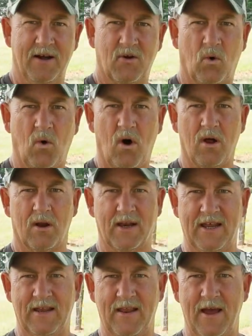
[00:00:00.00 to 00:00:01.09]

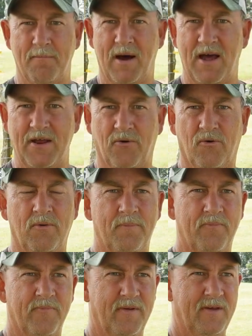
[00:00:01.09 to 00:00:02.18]
quality in that bale
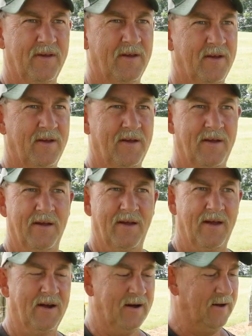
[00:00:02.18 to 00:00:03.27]

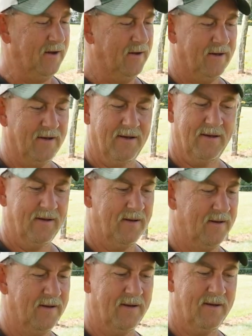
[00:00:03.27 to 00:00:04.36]

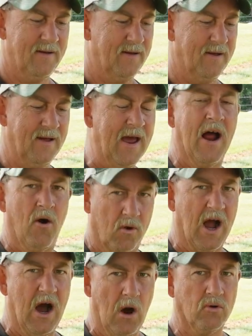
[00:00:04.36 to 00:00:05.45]
at all
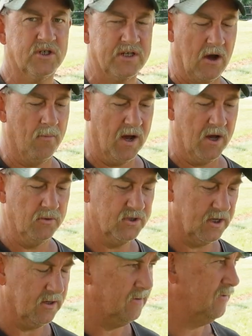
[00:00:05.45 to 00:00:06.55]
cost
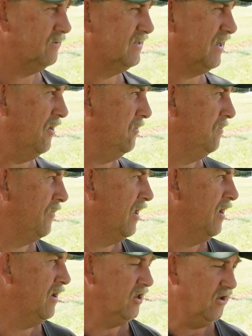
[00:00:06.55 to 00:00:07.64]
almost. So
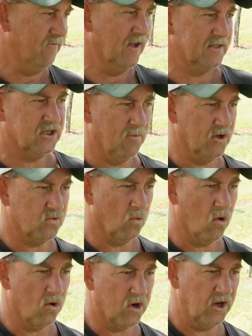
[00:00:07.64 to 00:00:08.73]
you've done so much
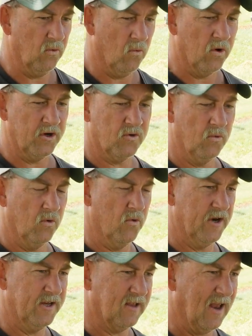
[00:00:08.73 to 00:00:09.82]
work, you don't want it to
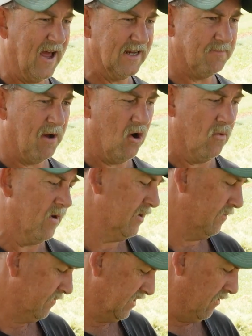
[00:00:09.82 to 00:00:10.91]
ruin at the last moment.
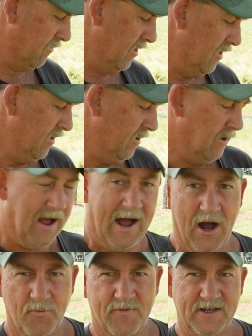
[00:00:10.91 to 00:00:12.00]
So I
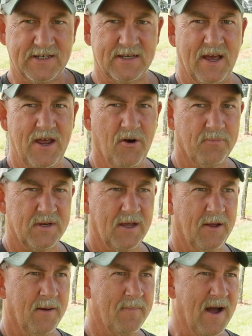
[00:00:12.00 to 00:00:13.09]
hope this has helped
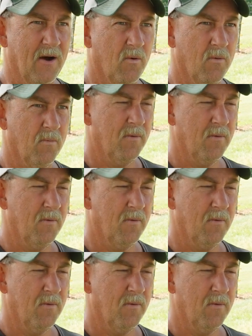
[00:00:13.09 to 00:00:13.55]
about